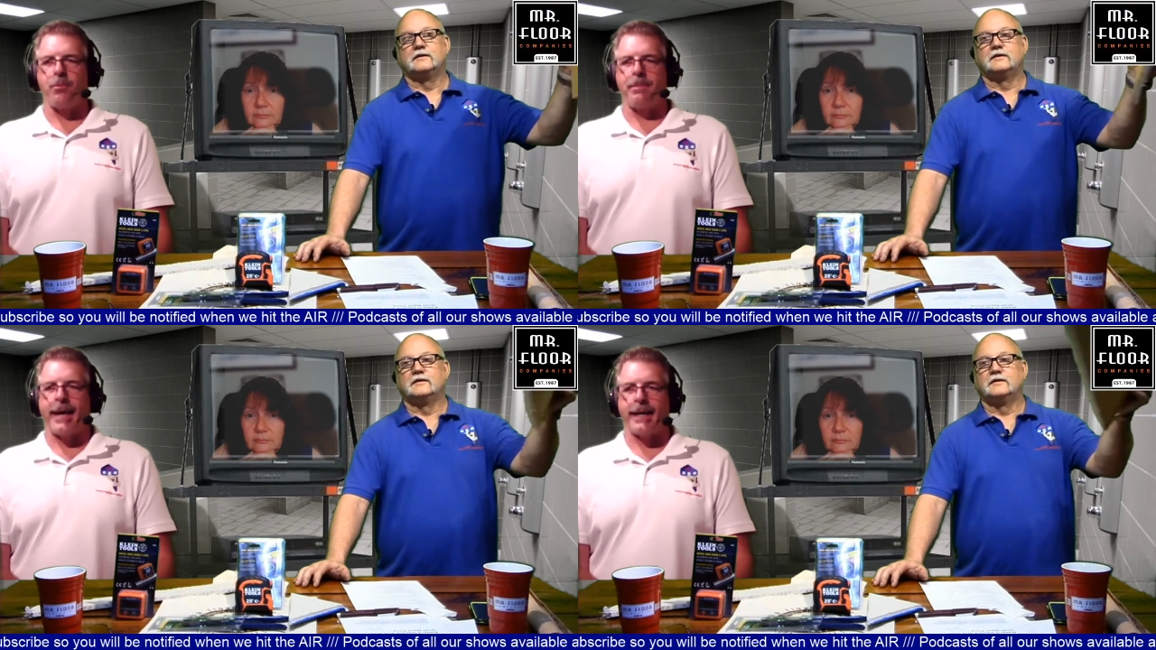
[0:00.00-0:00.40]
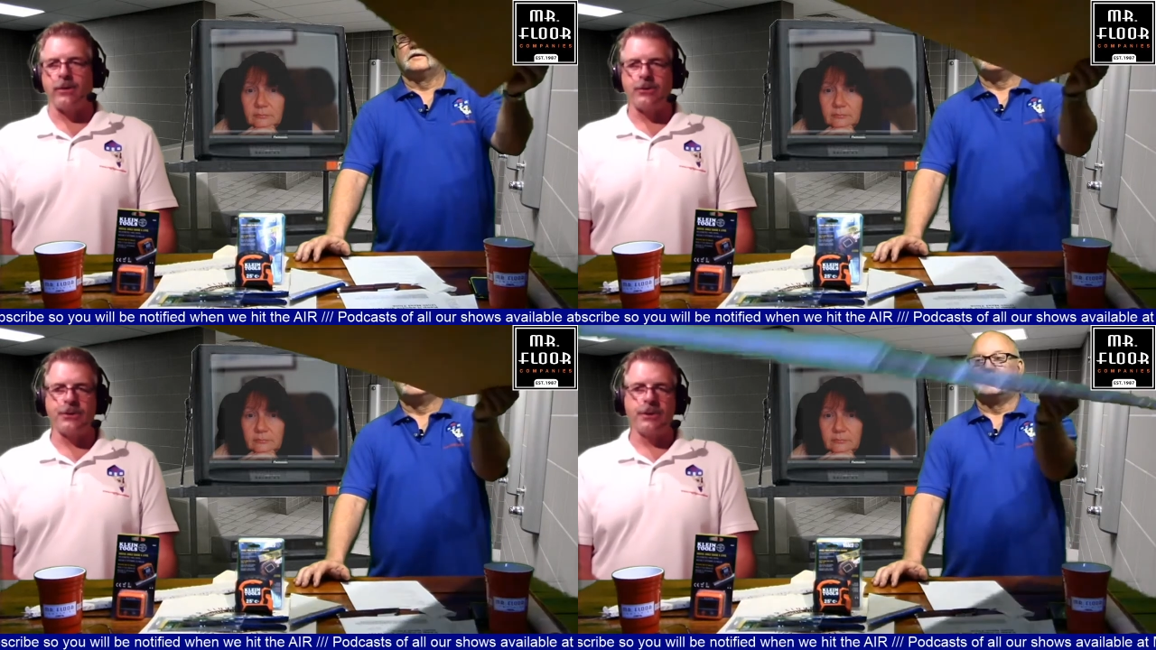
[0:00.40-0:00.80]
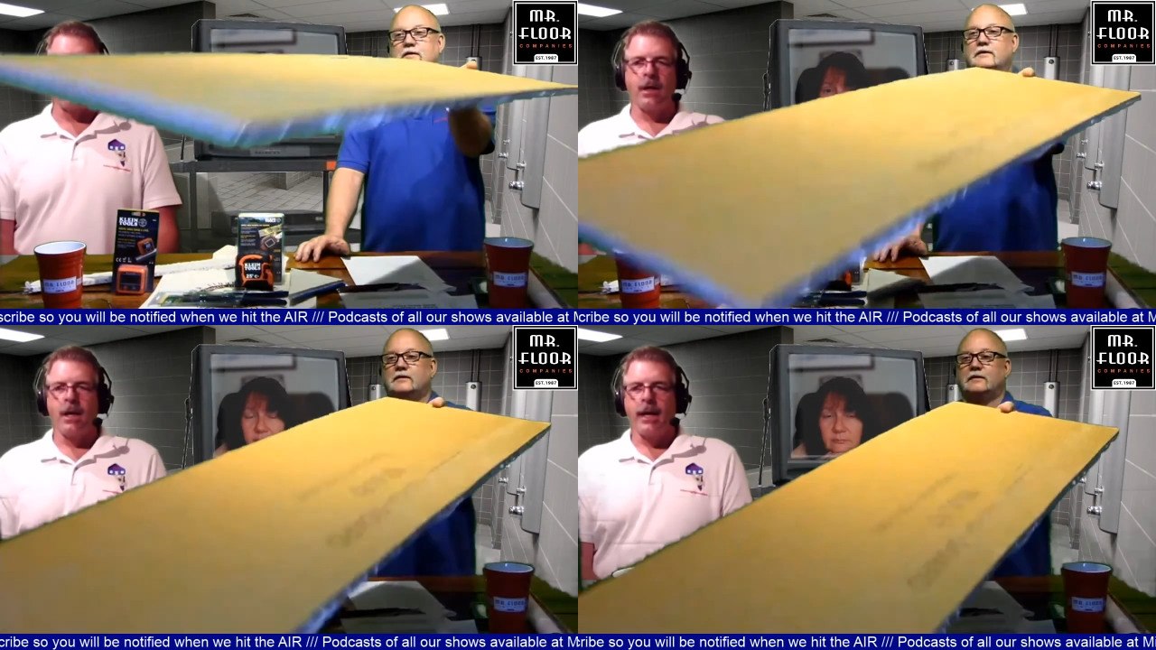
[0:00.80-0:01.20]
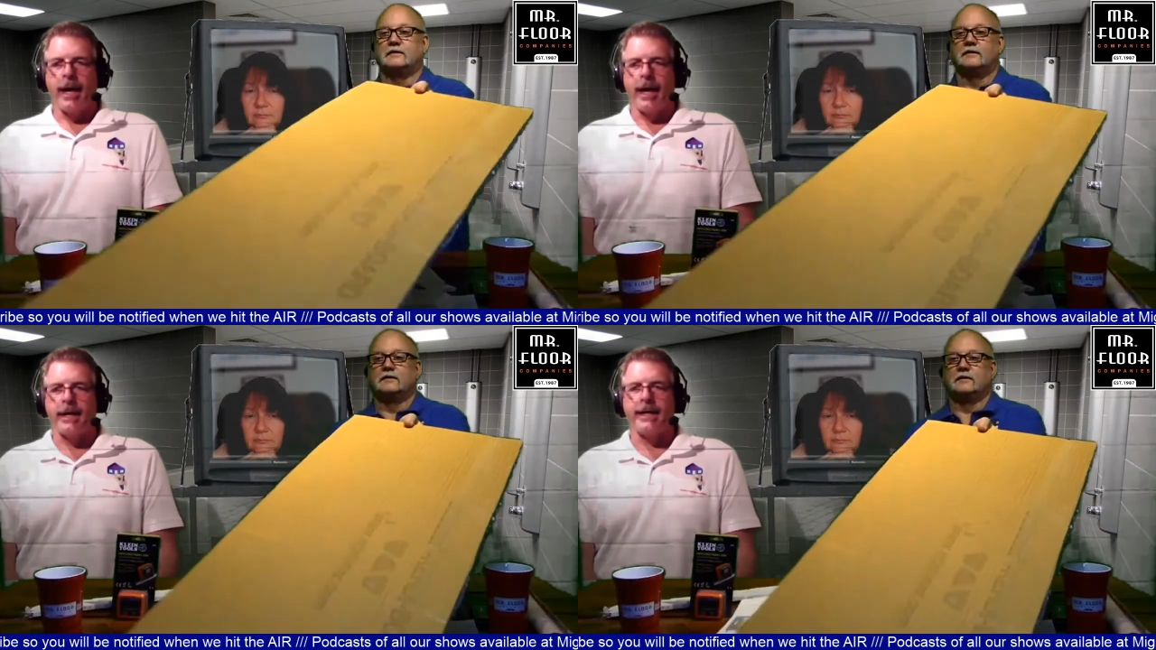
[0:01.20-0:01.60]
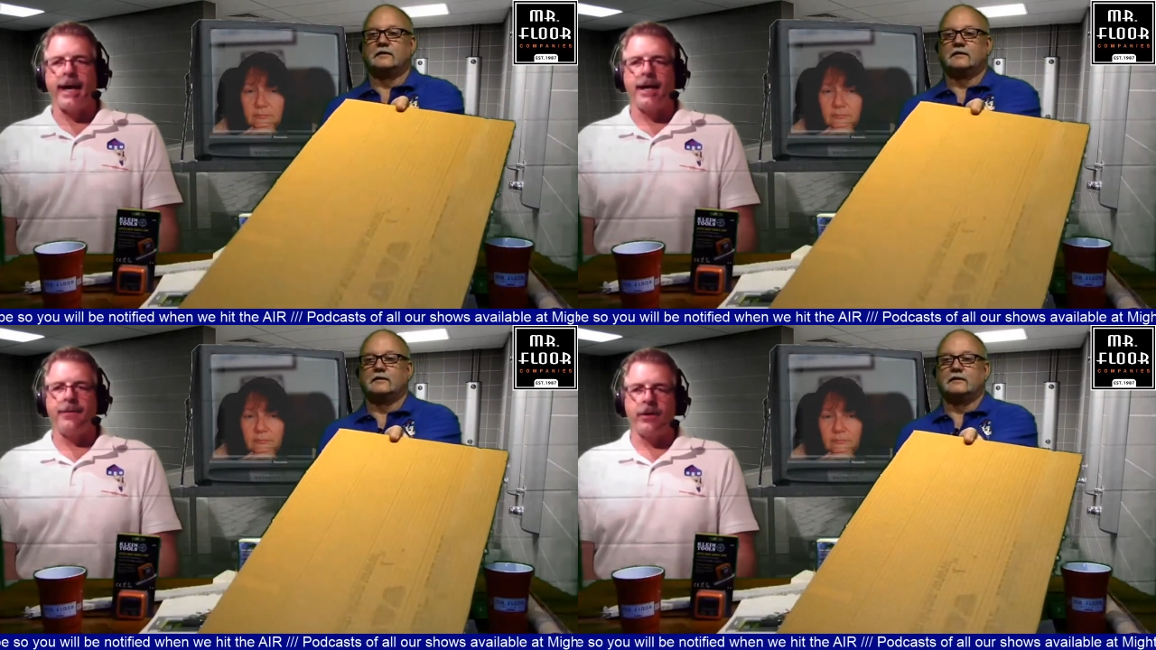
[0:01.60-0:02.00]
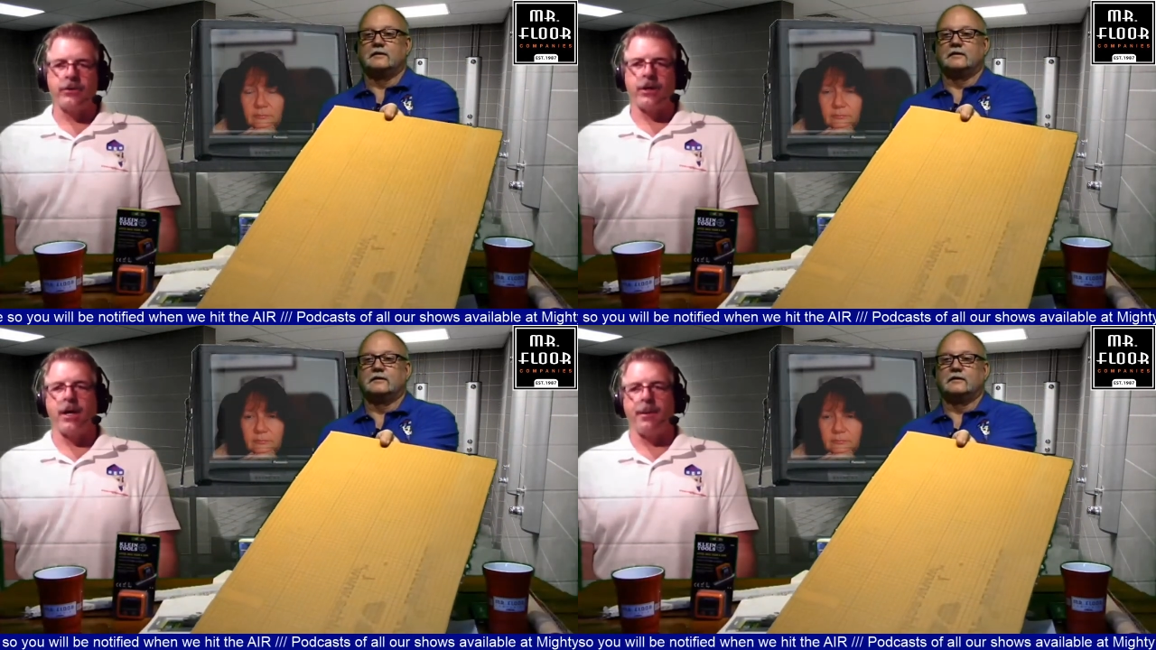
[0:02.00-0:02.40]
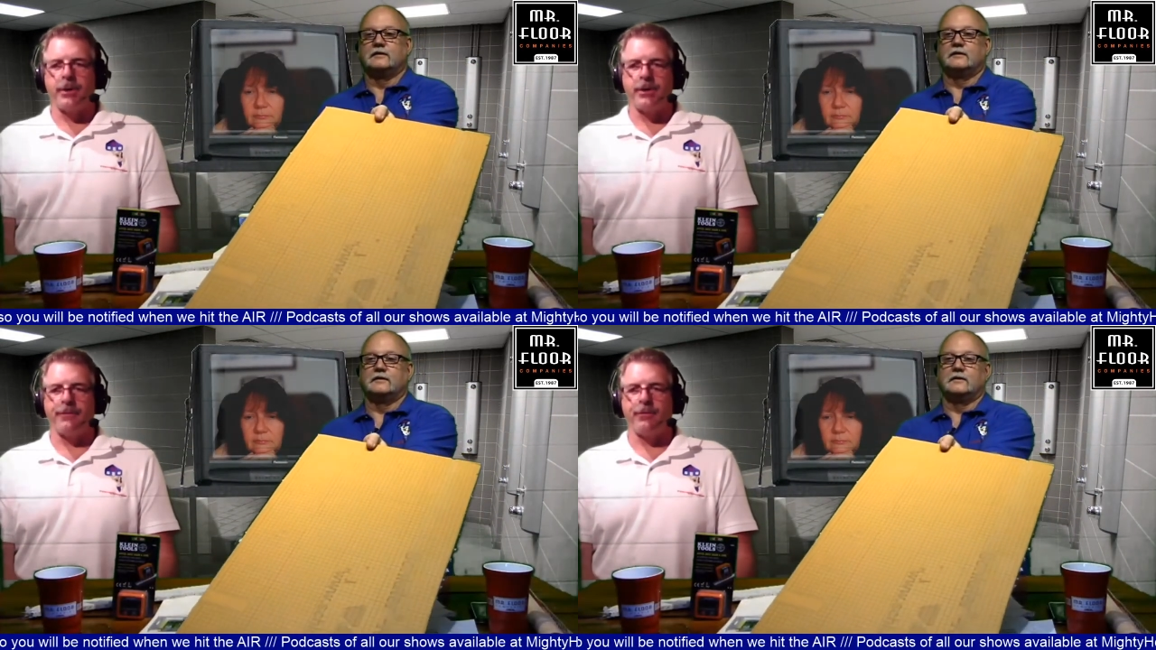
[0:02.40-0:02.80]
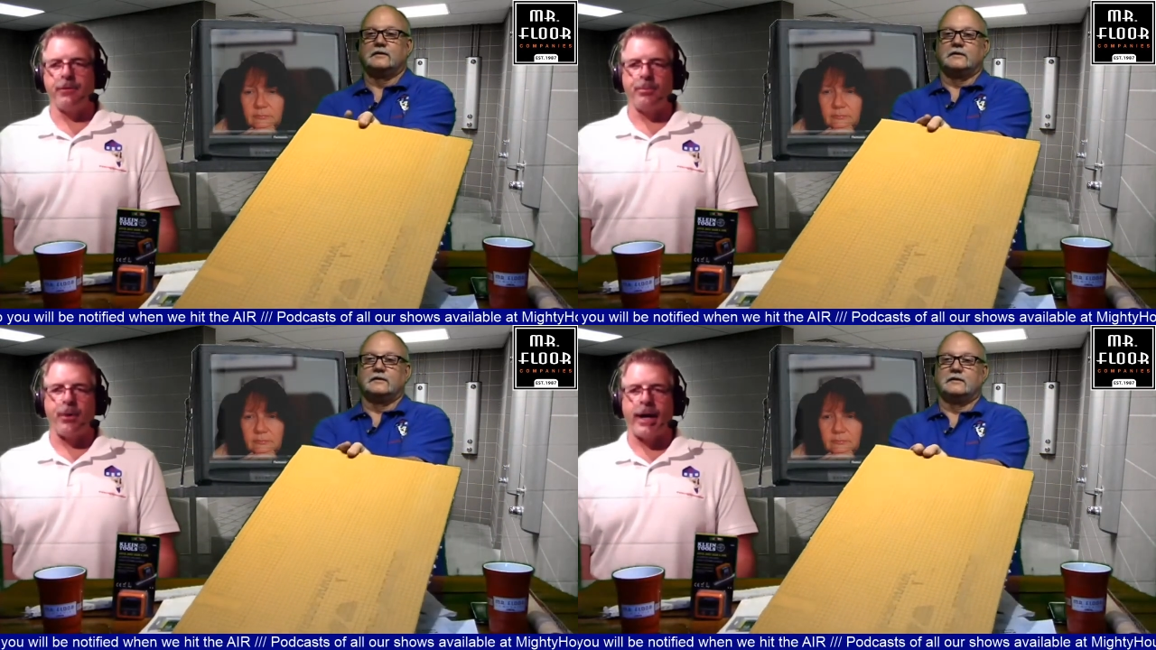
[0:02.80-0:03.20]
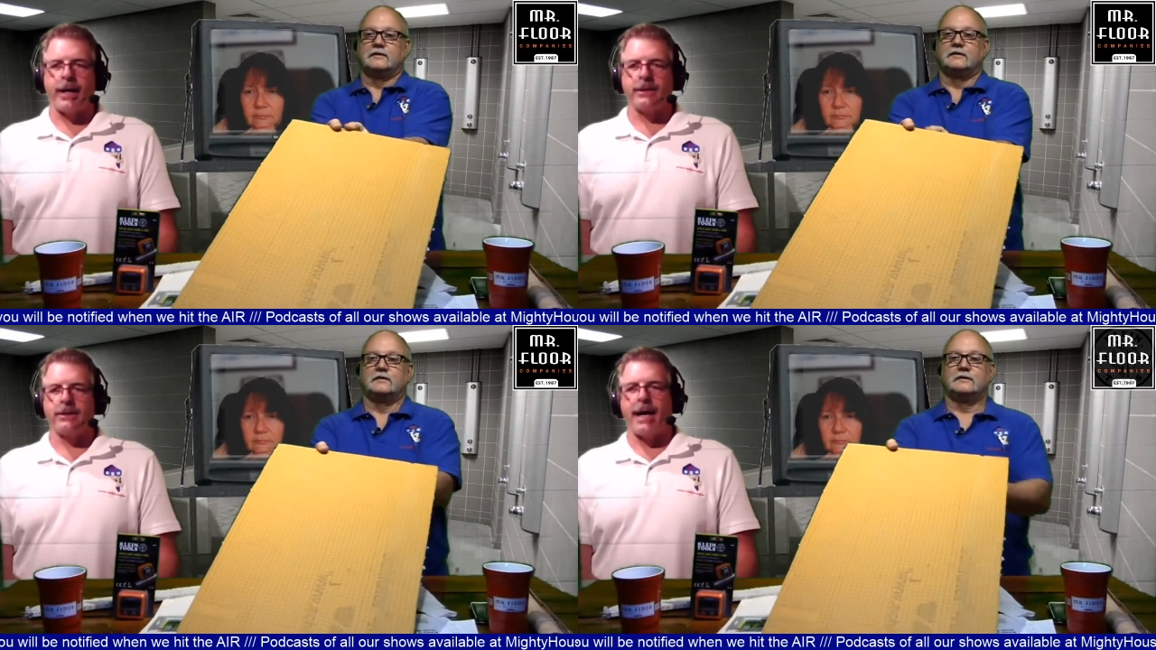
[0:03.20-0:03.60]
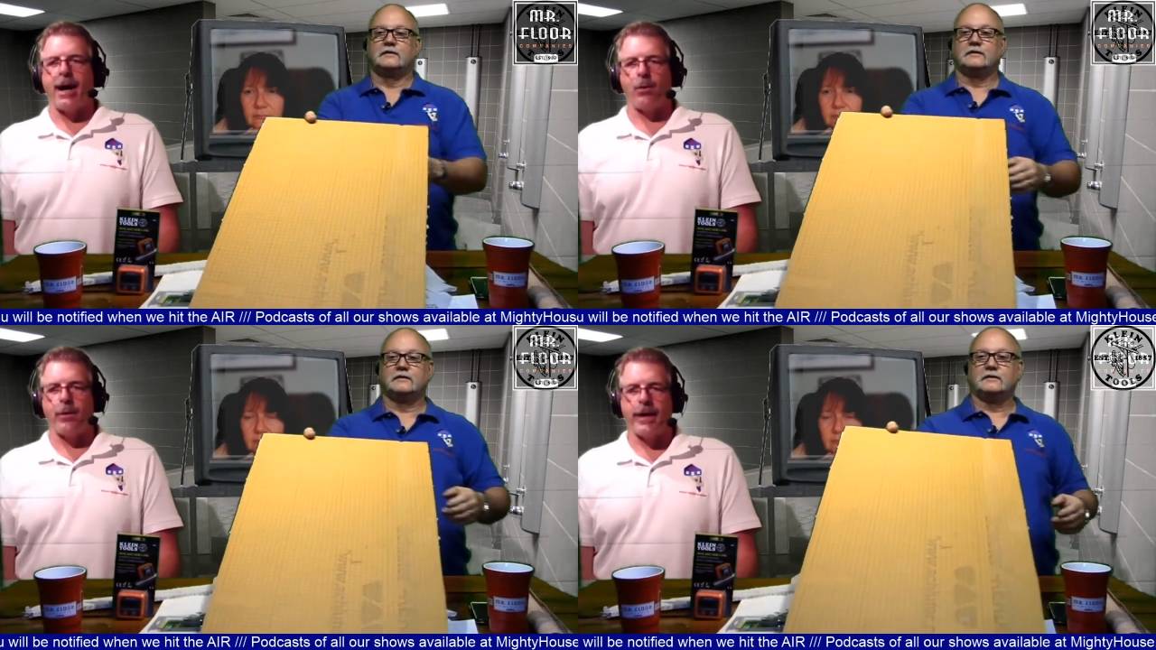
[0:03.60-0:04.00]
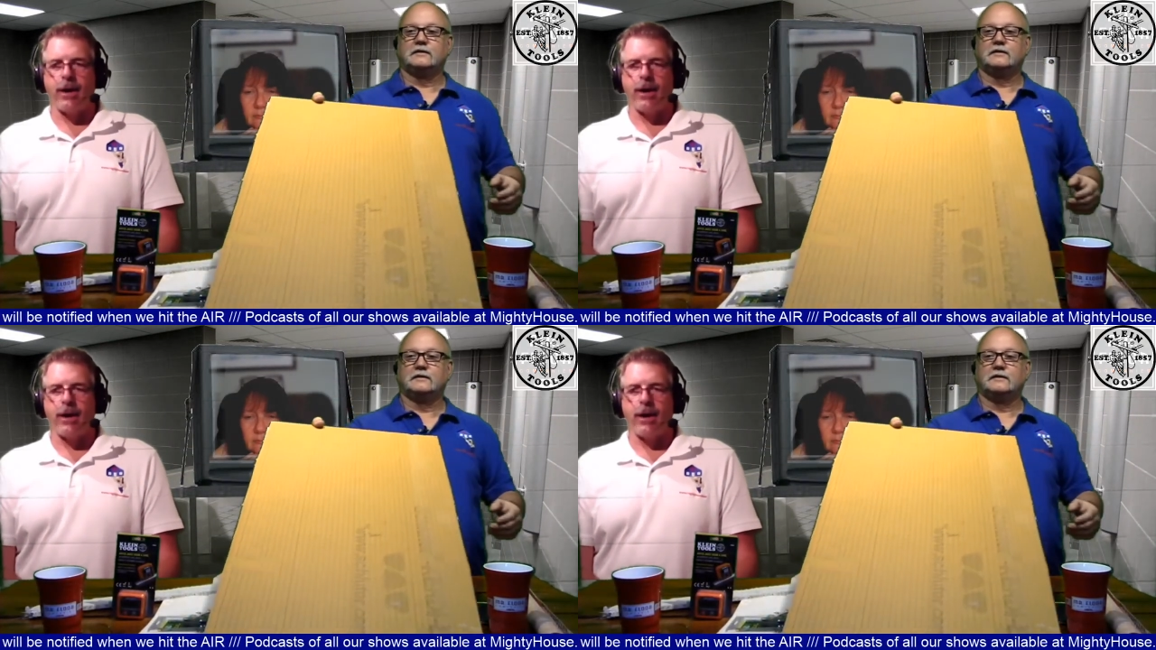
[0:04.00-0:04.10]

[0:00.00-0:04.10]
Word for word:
Speaker 1: foam panels. And again, there's a couple of different brands out